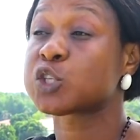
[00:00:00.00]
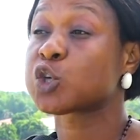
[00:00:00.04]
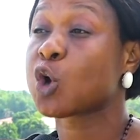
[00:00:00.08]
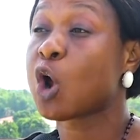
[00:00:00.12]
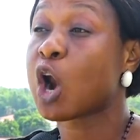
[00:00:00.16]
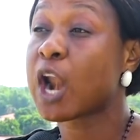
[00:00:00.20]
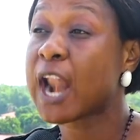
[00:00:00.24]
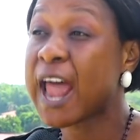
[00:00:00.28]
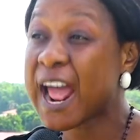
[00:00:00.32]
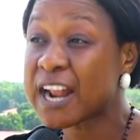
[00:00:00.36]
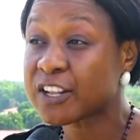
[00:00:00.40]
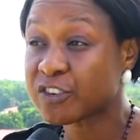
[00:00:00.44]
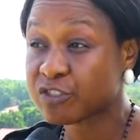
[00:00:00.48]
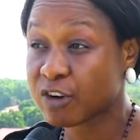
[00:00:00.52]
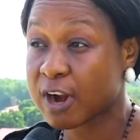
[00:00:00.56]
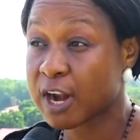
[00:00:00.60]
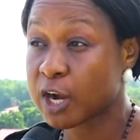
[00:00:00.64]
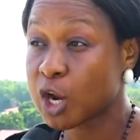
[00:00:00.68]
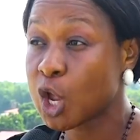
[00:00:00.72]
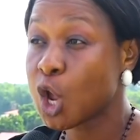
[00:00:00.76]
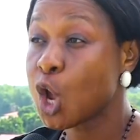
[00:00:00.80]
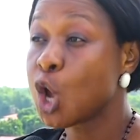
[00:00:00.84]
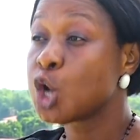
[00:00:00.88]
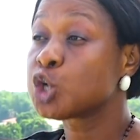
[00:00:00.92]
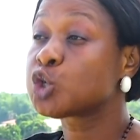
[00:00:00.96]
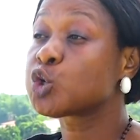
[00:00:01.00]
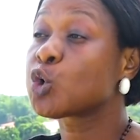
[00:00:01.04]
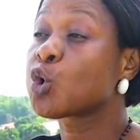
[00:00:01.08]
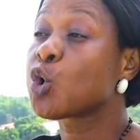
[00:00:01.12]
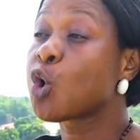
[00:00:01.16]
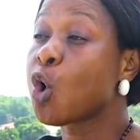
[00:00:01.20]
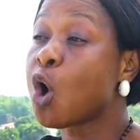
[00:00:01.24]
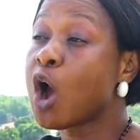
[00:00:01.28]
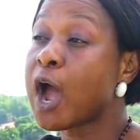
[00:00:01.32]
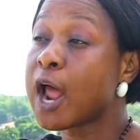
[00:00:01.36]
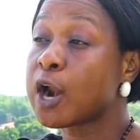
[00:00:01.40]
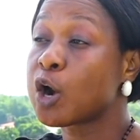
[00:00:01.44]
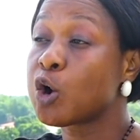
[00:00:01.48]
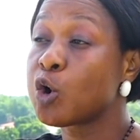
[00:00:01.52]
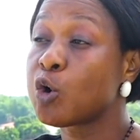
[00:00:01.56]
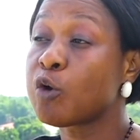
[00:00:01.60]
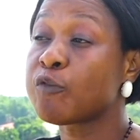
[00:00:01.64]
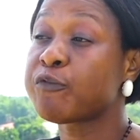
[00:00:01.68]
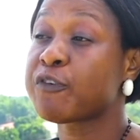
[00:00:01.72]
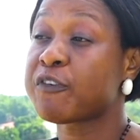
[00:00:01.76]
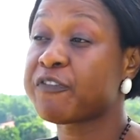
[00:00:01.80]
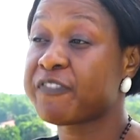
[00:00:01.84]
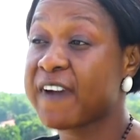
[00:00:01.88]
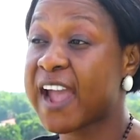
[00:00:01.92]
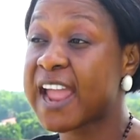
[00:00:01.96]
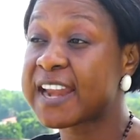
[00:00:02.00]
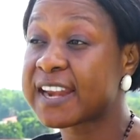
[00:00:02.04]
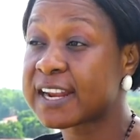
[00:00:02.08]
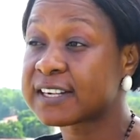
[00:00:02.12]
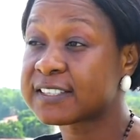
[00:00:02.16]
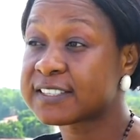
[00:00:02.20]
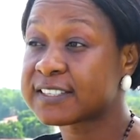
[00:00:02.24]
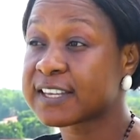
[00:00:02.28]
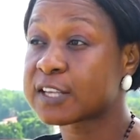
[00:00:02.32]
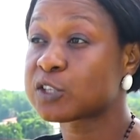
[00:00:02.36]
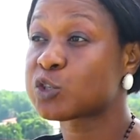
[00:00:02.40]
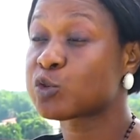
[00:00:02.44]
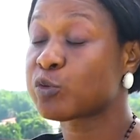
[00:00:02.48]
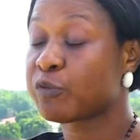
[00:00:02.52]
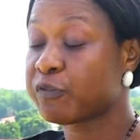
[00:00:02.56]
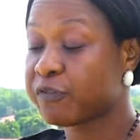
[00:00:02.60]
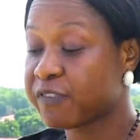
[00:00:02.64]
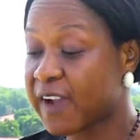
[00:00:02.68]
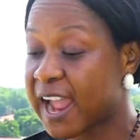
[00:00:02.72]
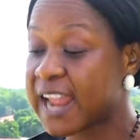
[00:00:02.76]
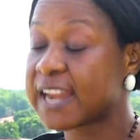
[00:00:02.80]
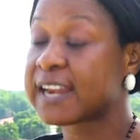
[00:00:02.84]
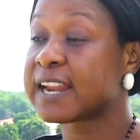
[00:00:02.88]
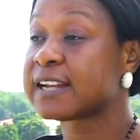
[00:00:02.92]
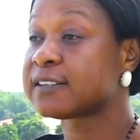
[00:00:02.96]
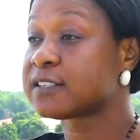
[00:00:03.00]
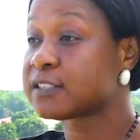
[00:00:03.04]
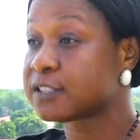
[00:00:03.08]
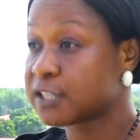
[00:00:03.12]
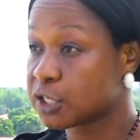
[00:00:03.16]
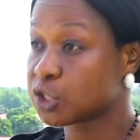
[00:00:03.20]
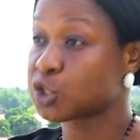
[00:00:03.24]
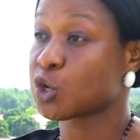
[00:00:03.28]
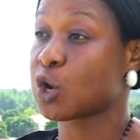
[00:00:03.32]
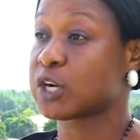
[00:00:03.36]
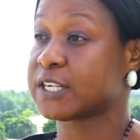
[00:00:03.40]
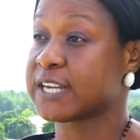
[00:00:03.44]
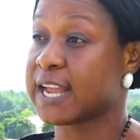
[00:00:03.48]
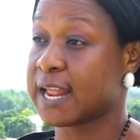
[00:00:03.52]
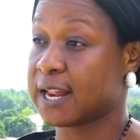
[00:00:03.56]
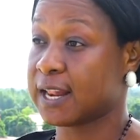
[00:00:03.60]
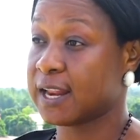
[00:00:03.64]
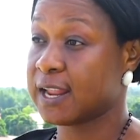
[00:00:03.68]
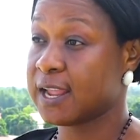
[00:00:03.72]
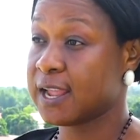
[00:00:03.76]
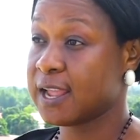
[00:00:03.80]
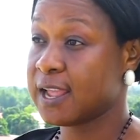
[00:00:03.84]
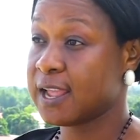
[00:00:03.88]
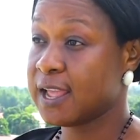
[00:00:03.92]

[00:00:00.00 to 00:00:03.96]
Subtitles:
collateral to go and look for financiers to finance this hotel.